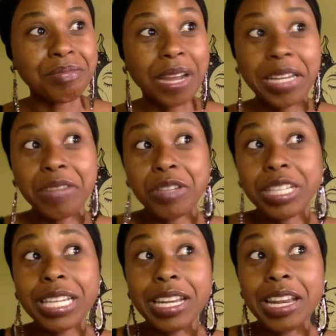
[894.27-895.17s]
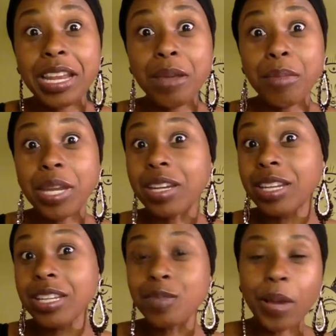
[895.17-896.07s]
I didn't really get any
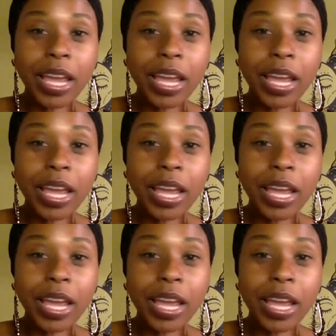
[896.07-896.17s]
amenities by